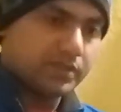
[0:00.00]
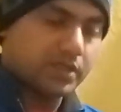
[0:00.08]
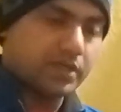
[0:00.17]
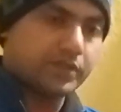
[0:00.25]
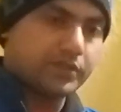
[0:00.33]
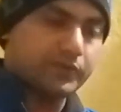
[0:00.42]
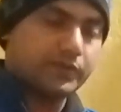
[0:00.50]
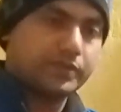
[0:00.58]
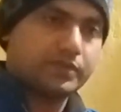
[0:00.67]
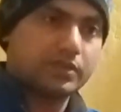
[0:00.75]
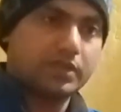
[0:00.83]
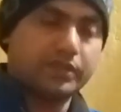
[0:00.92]
the
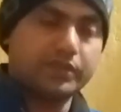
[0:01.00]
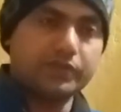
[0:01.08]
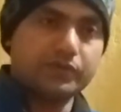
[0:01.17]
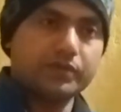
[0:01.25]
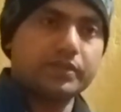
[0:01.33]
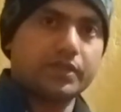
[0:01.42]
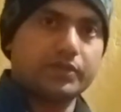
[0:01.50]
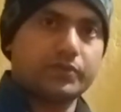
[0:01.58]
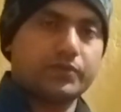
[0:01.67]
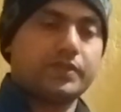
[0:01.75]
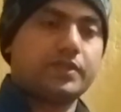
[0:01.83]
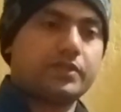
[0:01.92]
continuous
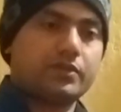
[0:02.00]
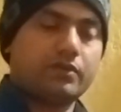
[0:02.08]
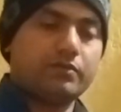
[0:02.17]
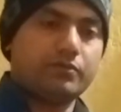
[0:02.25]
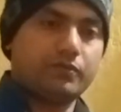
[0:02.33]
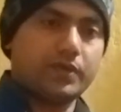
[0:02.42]
association of